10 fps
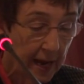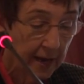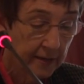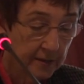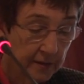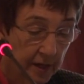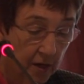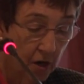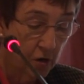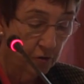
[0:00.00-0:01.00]
And
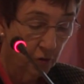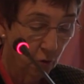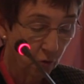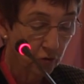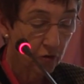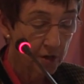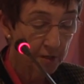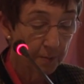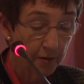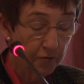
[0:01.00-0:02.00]
their overall
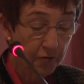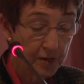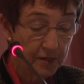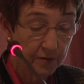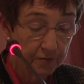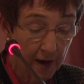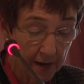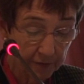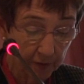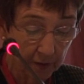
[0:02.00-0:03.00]
transplant-free
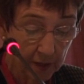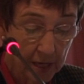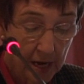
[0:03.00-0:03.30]
survival